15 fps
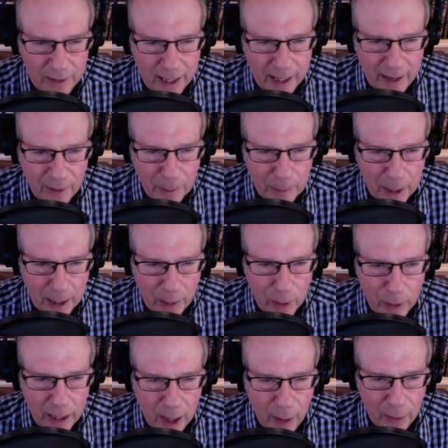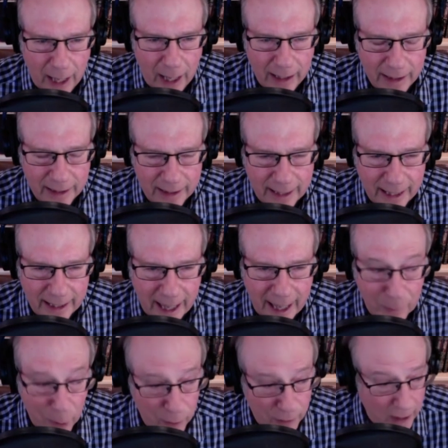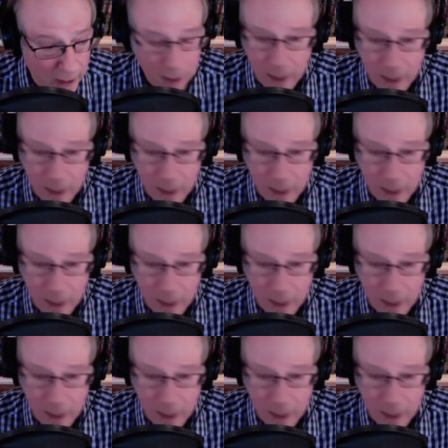that everybody would know that and seen that movie.